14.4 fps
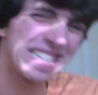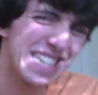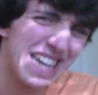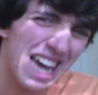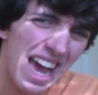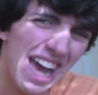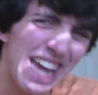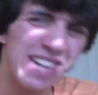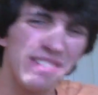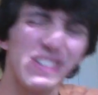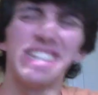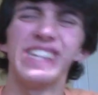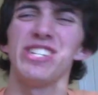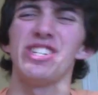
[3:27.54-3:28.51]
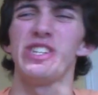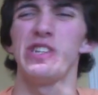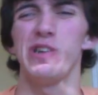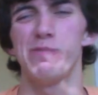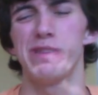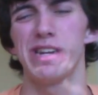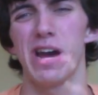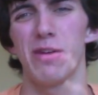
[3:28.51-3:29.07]
kind of an
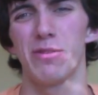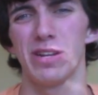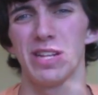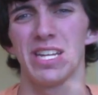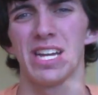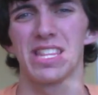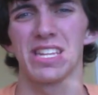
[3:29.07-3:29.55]
issue, but not really.